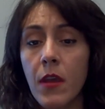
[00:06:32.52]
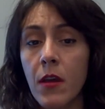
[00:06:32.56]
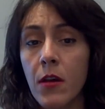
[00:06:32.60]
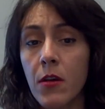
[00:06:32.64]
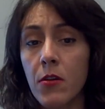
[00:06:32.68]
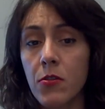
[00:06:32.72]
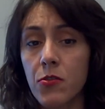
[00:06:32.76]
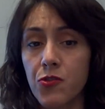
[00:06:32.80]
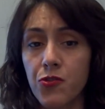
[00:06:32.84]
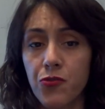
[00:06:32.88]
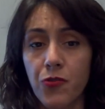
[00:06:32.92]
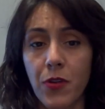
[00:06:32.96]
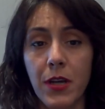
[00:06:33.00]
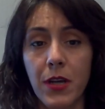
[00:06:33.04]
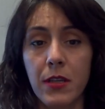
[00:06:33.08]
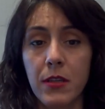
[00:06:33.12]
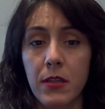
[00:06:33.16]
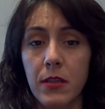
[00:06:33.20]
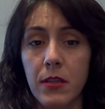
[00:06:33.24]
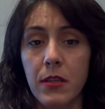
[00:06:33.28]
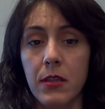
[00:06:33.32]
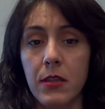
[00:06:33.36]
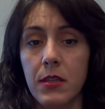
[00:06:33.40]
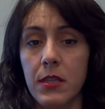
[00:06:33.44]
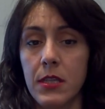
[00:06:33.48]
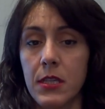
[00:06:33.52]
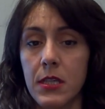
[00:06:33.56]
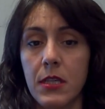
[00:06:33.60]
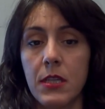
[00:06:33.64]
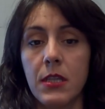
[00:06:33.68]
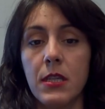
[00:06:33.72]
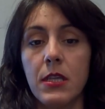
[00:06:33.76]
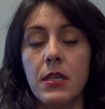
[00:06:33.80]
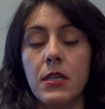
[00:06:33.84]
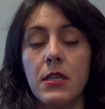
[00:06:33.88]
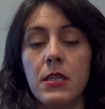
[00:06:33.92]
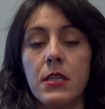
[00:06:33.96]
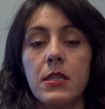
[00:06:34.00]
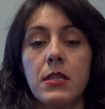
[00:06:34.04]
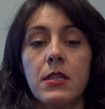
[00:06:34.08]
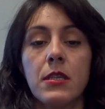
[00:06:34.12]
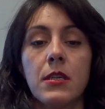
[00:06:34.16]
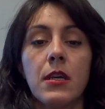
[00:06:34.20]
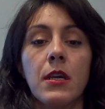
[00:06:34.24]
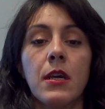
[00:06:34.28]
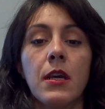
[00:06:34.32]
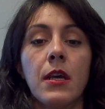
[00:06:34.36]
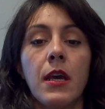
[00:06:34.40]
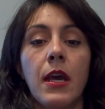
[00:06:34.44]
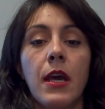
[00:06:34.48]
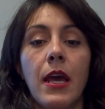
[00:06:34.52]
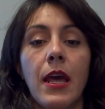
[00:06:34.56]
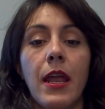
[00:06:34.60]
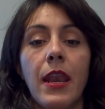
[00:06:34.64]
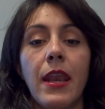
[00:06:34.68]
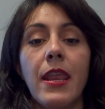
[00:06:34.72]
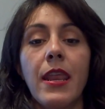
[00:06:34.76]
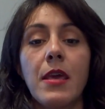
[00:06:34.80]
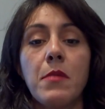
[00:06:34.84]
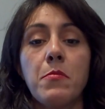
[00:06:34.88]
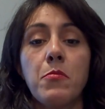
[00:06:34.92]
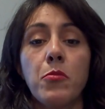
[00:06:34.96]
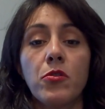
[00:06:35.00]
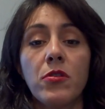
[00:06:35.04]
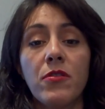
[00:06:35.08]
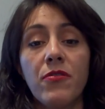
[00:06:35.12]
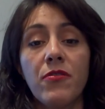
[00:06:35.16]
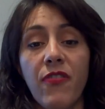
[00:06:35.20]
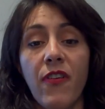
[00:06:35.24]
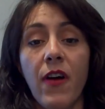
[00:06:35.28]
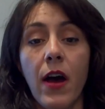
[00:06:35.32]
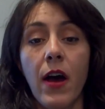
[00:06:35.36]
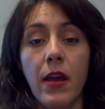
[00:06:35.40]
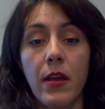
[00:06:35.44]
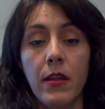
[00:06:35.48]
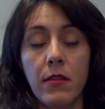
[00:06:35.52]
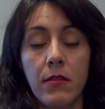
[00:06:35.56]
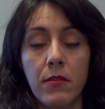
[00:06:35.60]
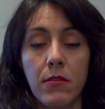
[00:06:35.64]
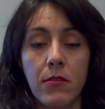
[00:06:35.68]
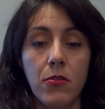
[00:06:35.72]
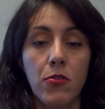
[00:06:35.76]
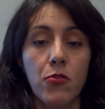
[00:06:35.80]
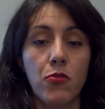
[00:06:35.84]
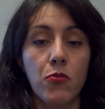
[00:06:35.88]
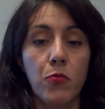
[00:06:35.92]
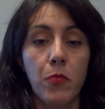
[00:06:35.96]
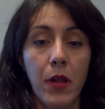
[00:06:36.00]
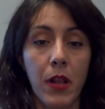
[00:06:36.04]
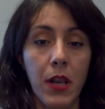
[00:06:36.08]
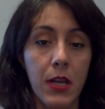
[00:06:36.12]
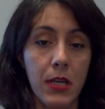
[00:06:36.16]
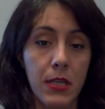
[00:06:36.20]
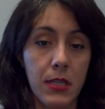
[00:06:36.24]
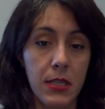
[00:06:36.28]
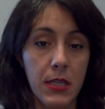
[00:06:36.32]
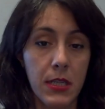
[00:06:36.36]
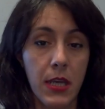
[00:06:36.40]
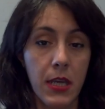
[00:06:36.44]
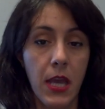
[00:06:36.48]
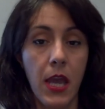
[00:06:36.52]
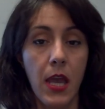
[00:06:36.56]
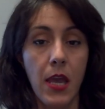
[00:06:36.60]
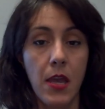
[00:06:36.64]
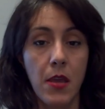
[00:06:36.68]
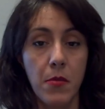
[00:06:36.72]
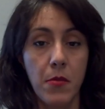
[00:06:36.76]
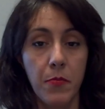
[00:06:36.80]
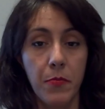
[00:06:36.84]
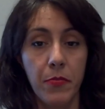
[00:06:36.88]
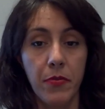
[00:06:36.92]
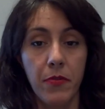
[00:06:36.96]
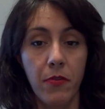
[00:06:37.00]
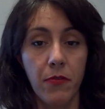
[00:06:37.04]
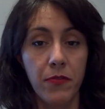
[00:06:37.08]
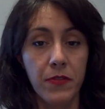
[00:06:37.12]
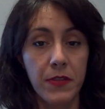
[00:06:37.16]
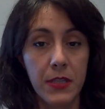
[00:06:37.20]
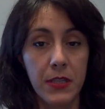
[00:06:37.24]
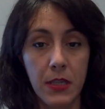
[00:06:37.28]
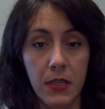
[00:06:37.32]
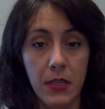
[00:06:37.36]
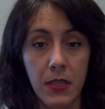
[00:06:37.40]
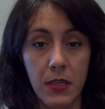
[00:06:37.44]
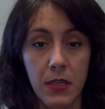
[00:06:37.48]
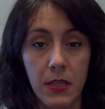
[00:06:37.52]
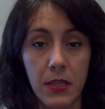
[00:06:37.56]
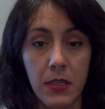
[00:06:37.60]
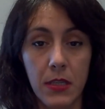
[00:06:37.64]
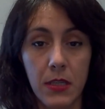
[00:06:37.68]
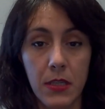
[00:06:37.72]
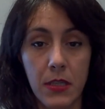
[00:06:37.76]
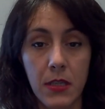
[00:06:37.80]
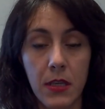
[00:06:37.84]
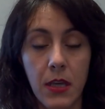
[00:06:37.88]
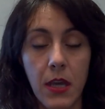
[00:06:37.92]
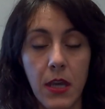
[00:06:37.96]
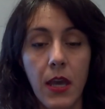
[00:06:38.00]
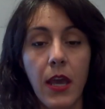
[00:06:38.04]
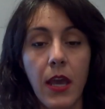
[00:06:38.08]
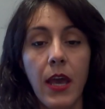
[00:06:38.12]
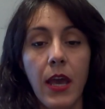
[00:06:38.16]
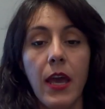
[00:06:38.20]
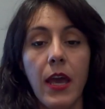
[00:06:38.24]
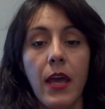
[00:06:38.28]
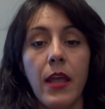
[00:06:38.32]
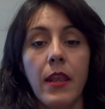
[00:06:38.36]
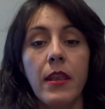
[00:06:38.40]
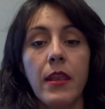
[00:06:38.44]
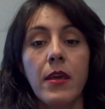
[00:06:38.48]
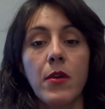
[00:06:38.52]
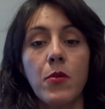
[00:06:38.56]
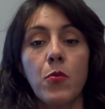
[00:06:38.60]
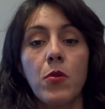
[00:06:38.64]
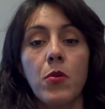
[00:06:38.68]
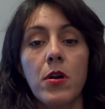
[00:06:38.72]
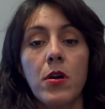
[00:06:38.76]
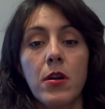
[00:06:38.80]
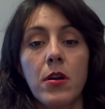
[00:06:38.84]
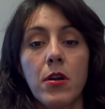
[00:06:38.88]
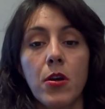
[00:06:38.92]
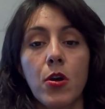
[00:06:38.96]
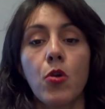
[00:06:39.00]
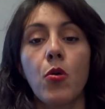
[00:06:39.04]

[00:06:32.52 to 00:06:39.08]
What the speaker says: constructed in cities, and they modified the urban landscape of cities. And they were